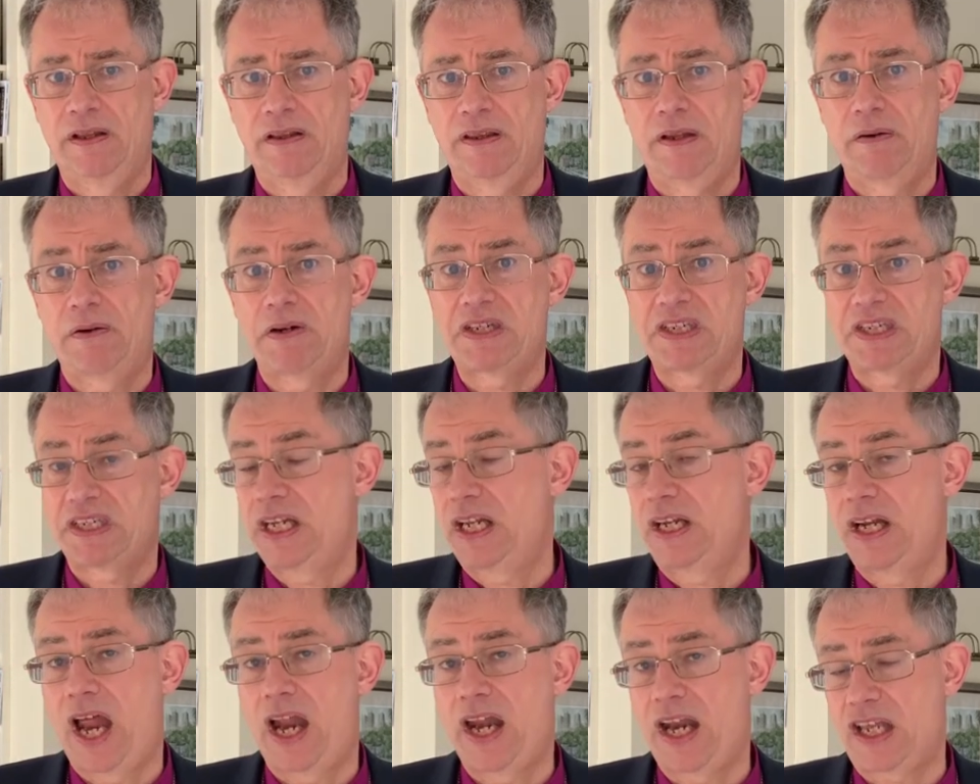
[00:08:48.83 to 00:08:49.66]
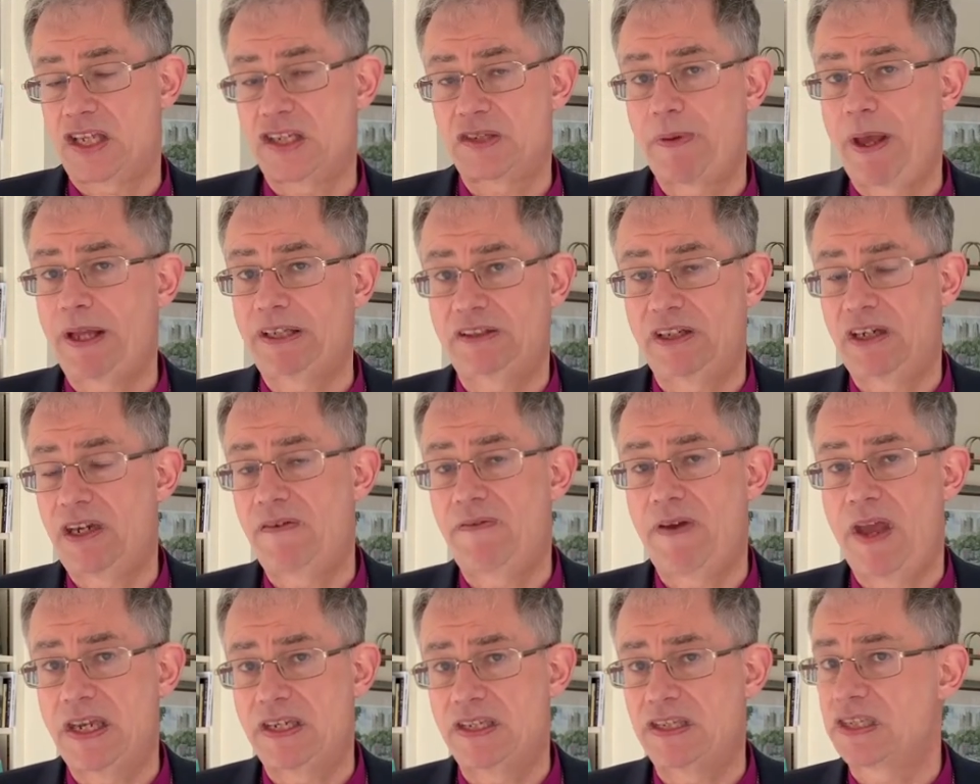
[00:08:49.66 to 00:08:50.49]
There are still unexpected
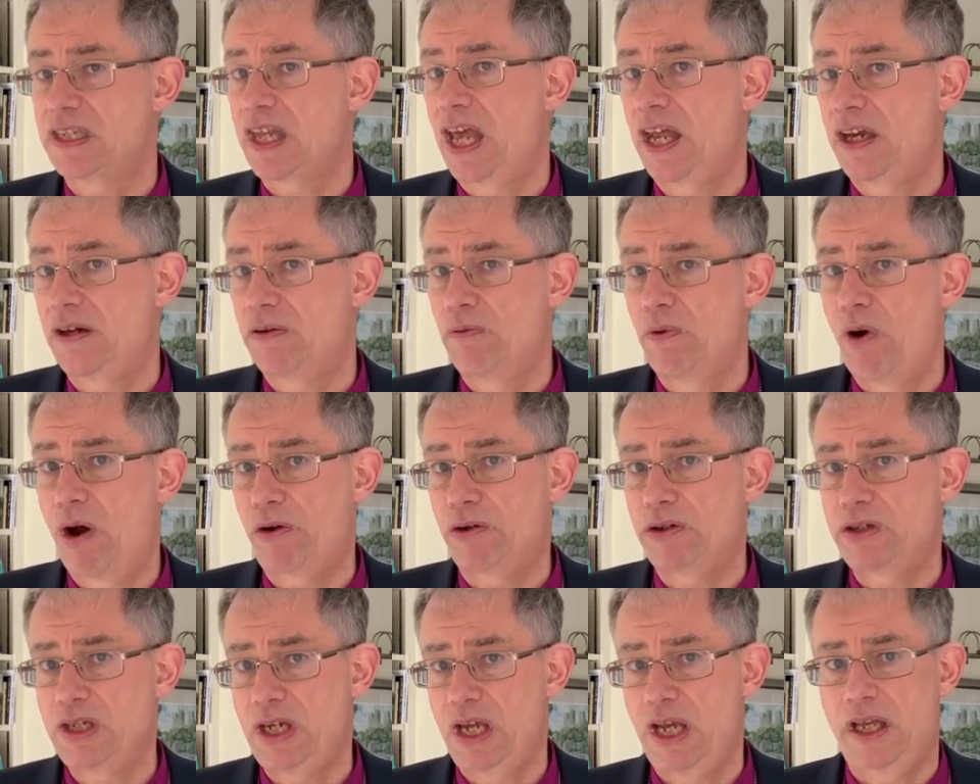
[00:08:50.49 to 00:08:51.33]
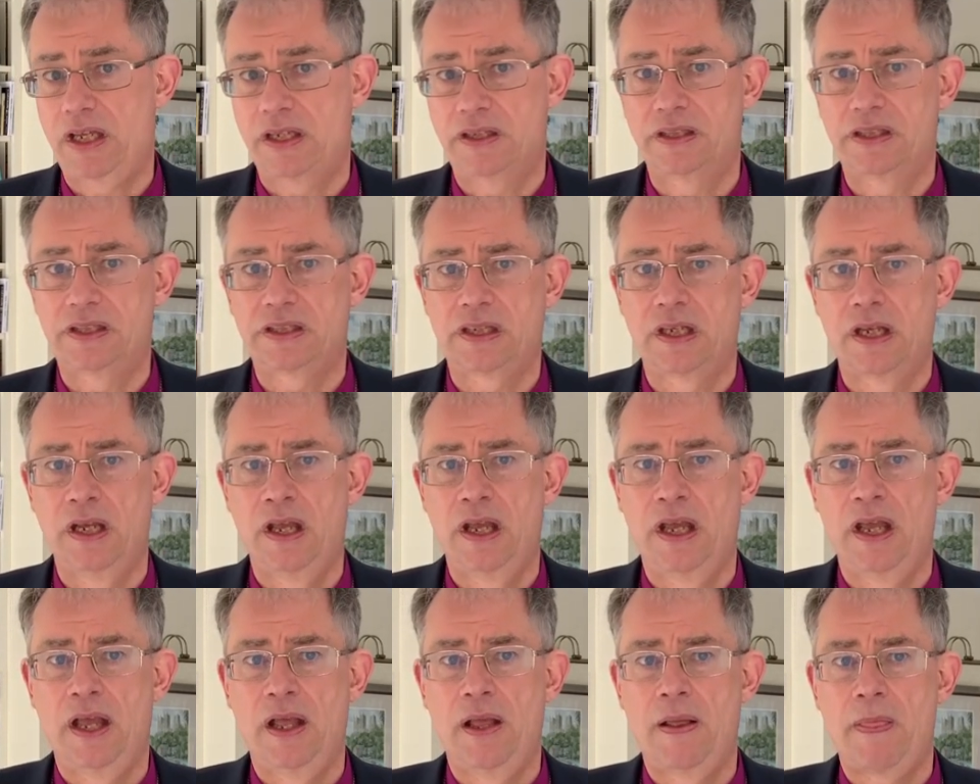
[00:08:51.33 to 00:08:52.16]
events and wrong turns.
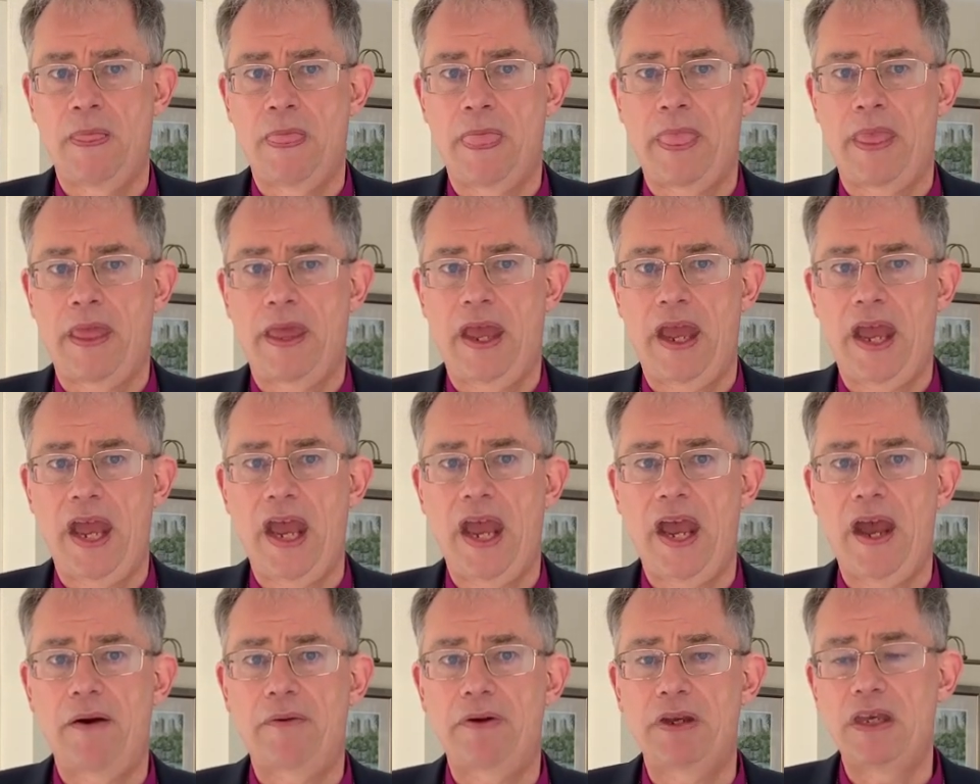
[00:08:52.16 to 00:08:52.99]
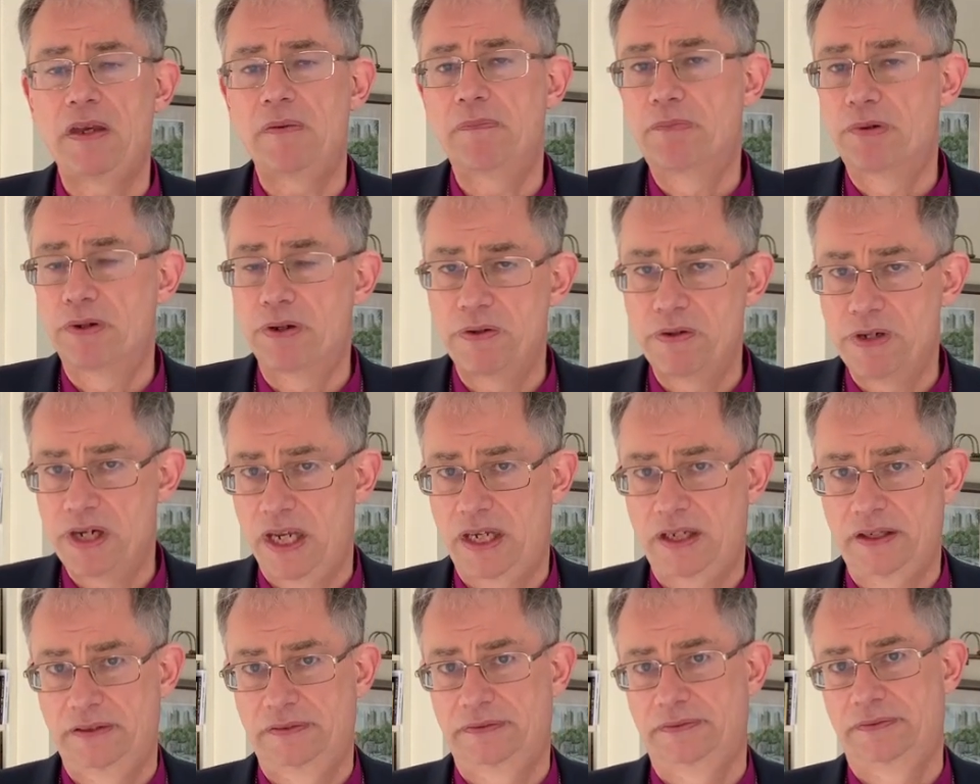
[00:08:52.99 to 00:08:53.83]
How are you
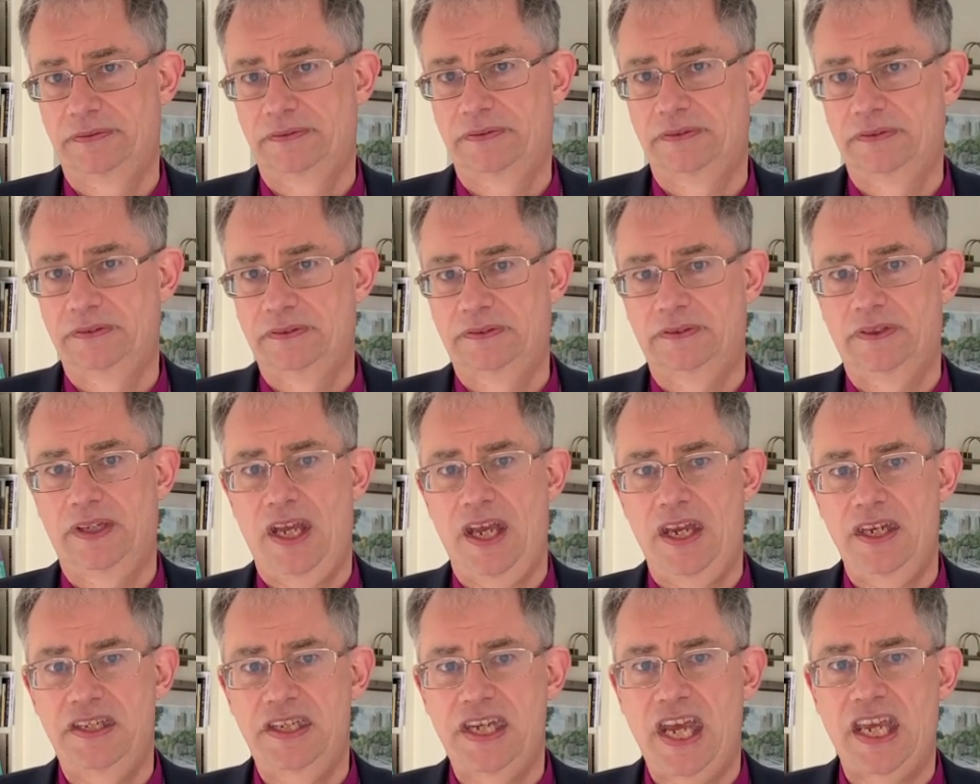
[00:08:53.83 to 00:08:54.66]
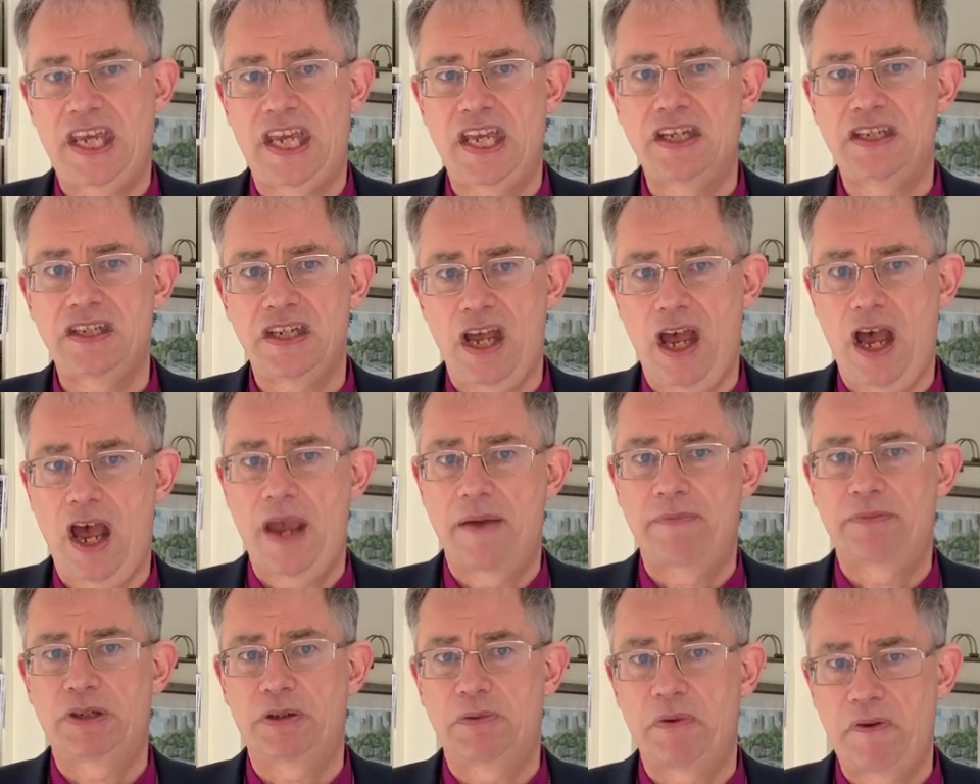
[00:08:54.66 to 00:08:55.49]
brooding and taking
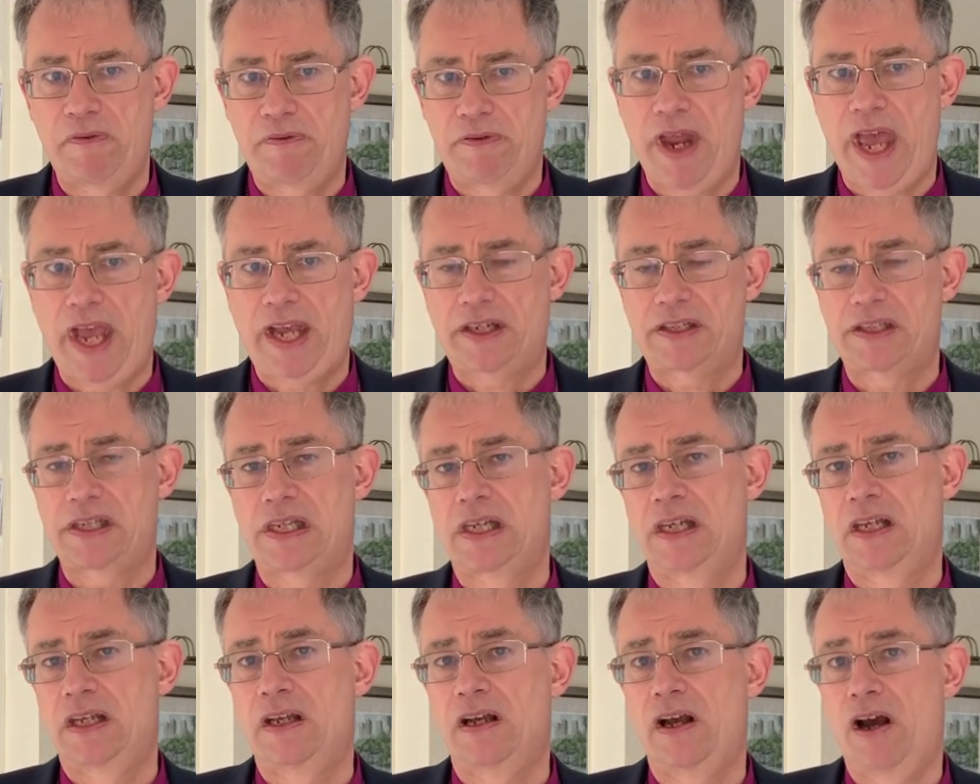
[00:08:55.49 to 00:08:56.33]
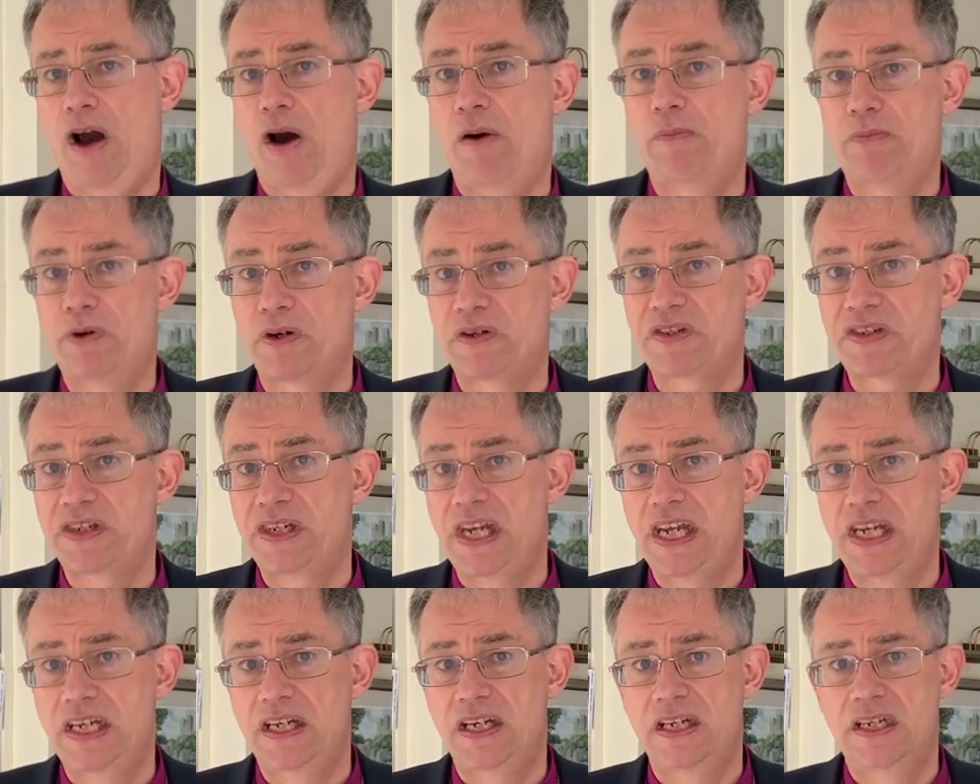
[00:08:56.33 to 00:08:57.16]
time to reflect on what's
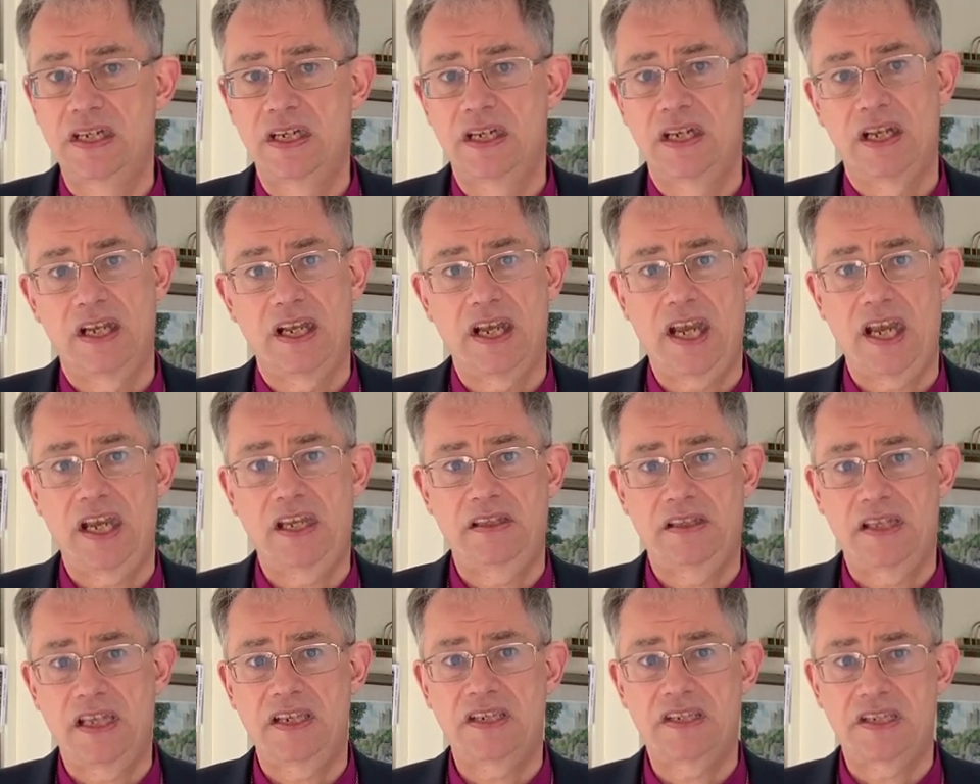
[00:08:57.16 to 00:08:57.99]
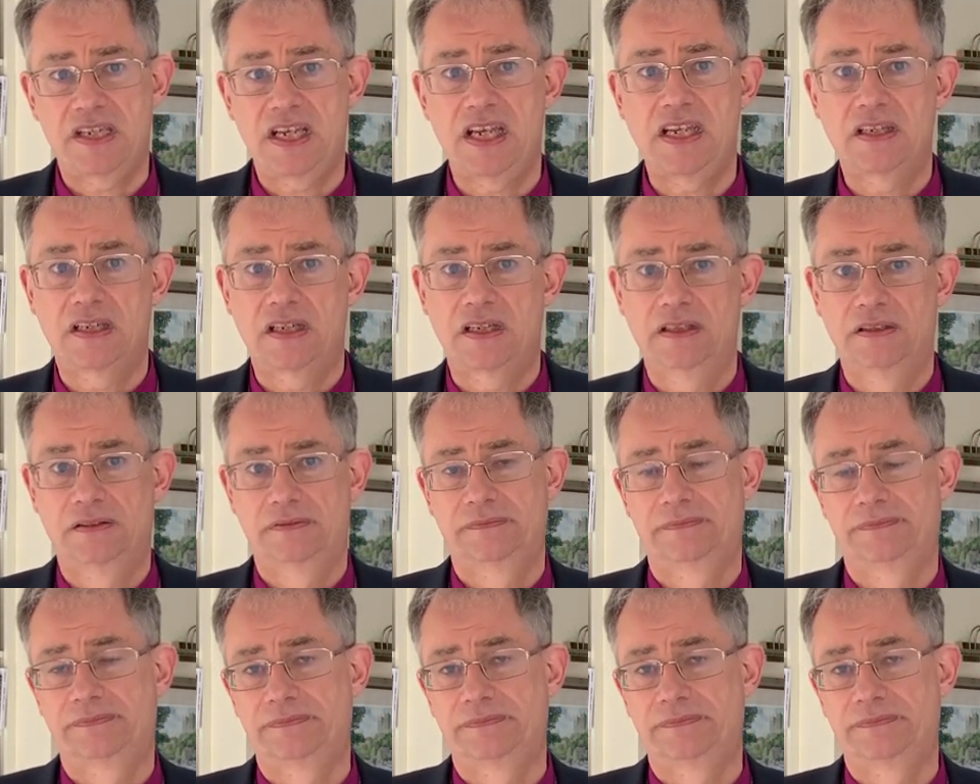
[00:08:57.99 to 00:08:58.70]
needed in this season?